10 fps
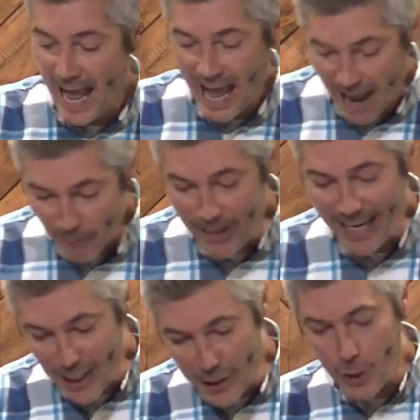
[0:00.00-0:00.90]
every
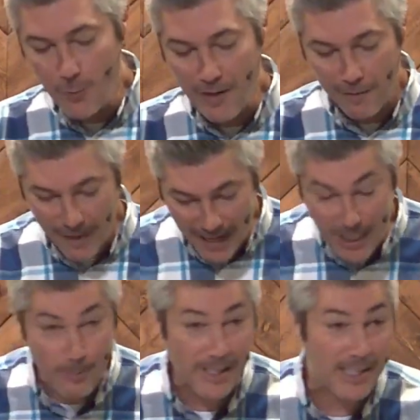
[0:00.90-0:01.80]
issue we face,
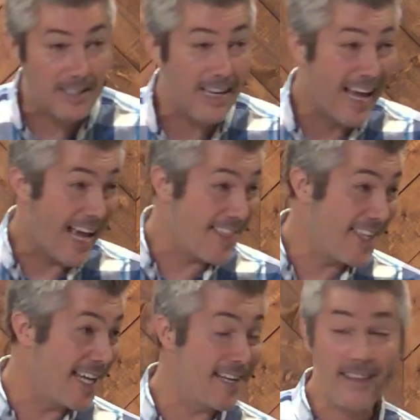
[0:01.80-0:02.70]
because at the
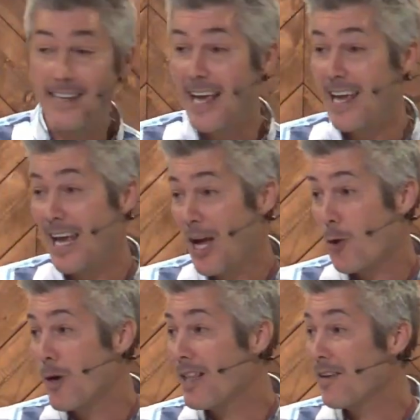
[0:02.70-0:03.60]
end of the day,
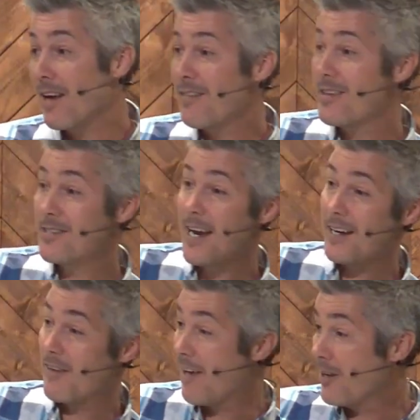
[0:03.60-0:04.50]
we live on this side
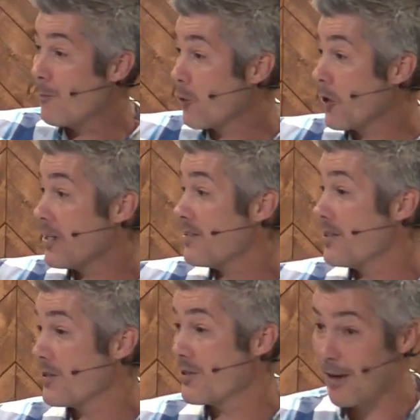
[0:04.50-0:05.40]
of heaven and we're going to
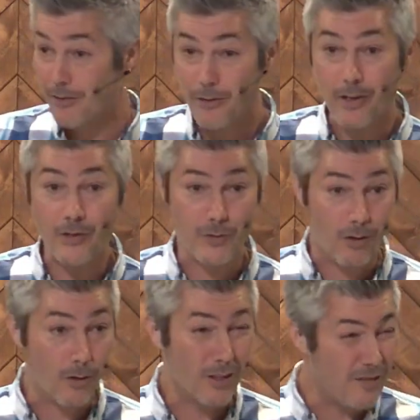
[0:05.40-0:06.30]
still suffer and
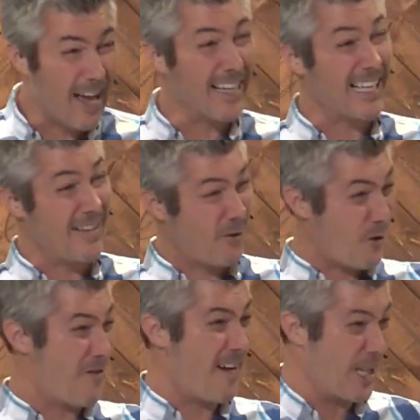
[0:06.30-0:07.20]
struggle. In fact, if you're
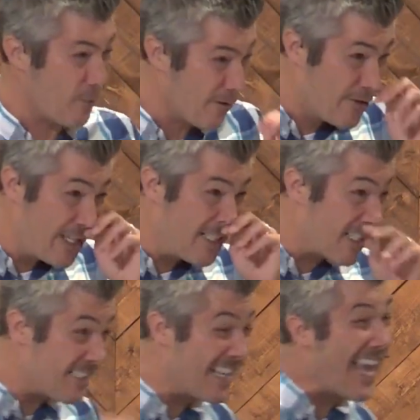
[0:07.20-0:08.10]
a follower of
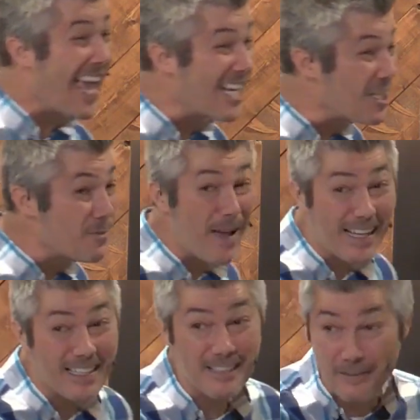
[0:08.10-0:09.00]
Jesus,
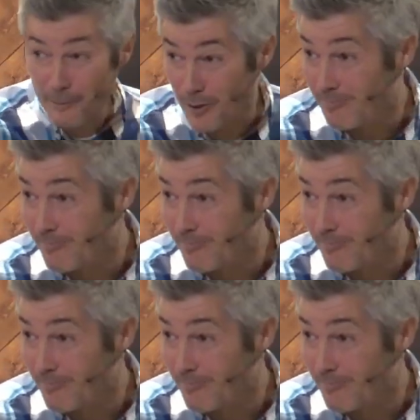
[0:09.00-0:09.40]
expect suffering.